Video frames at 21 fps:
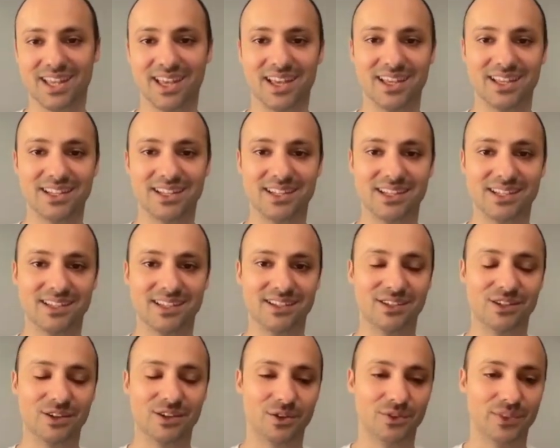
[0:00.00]
And,
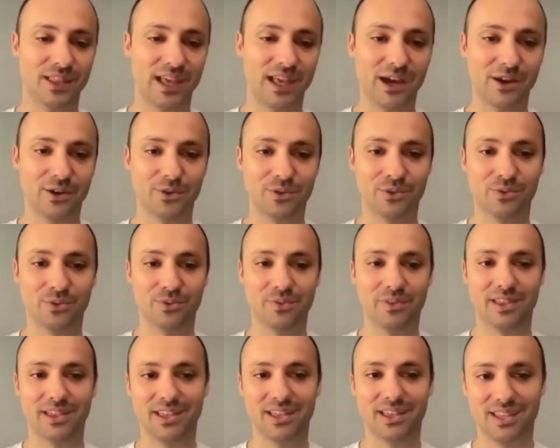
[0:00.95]
now
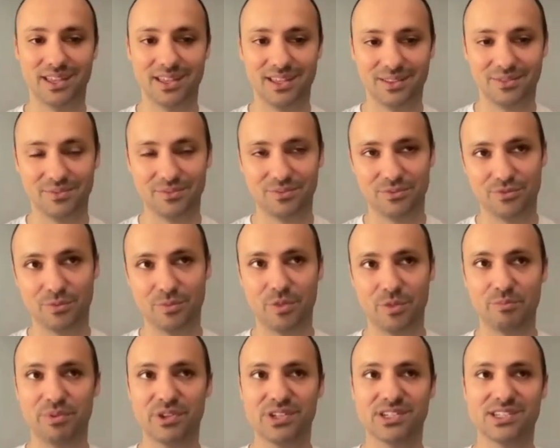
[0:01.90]

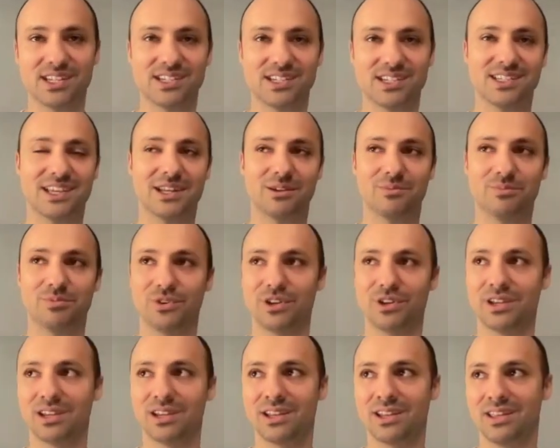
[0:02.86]
from the business
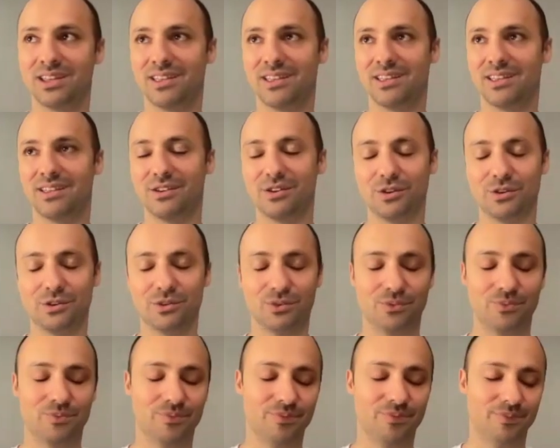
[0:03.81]
standpoint, you
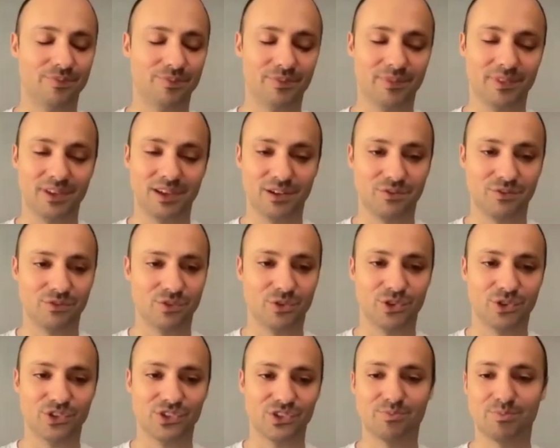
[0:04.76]
know, of
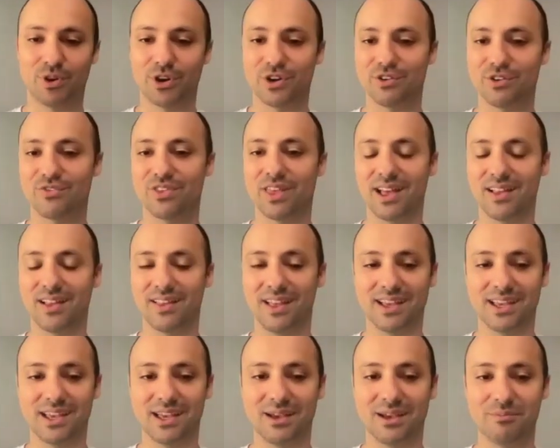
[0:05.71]
course, part of the
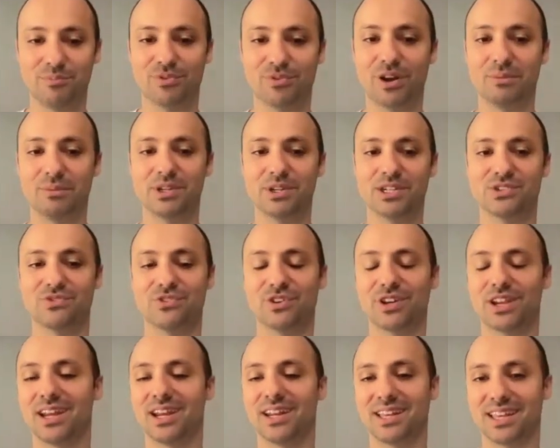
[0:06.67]
LIM premise
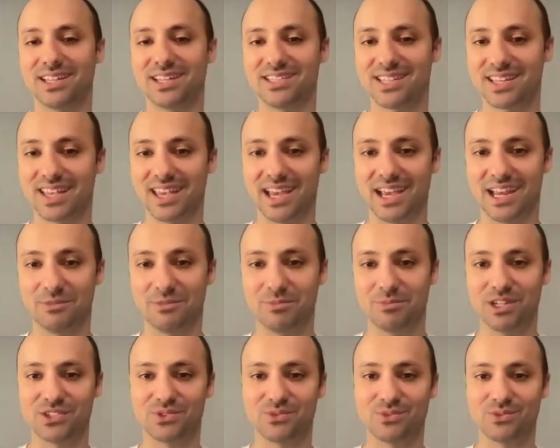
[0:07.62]
for getting into
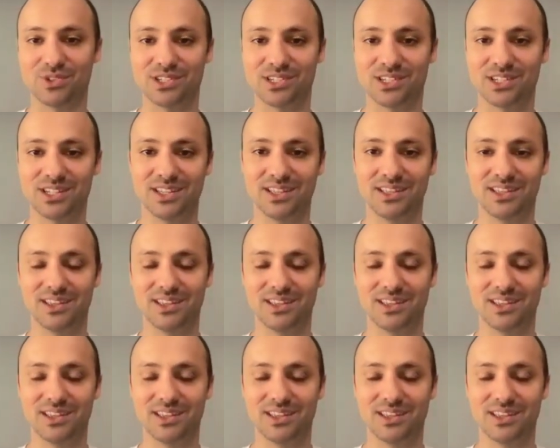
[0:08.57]
cannabis was,